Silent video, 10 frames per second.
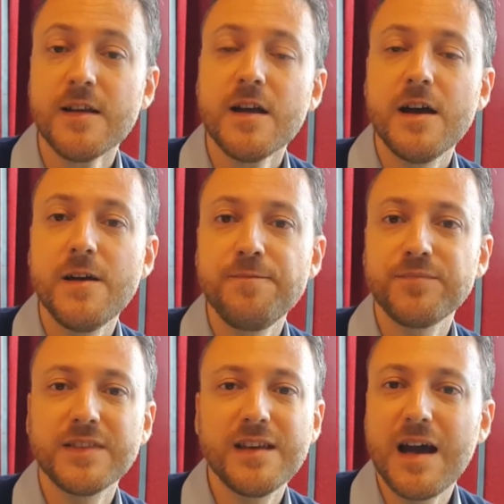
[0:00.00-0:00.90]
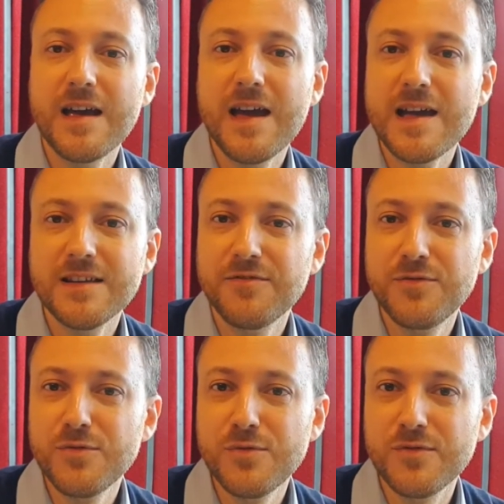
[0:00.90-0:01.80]
I had a
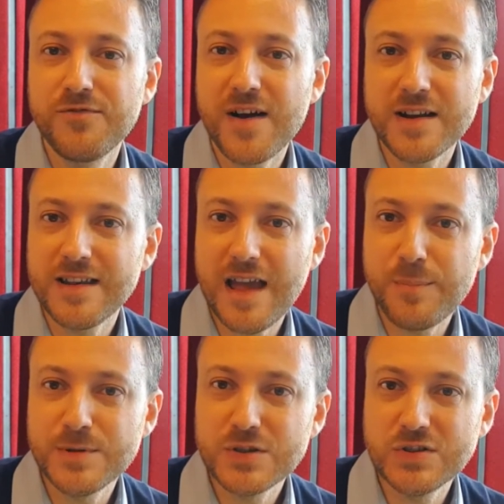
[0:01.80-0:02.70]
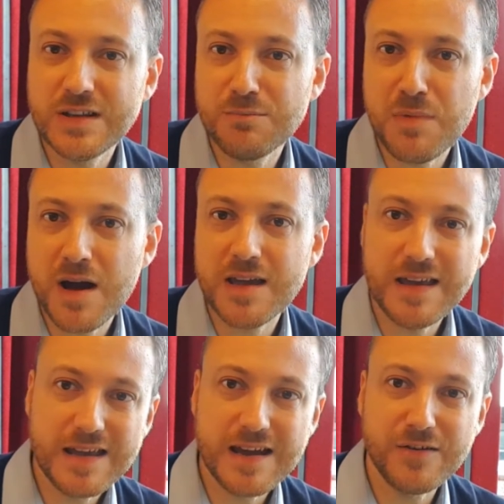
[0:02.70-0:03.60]
few funny episodes in
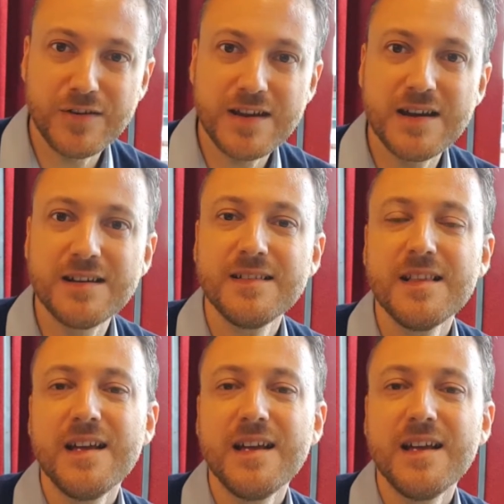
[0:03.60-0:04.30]
my career.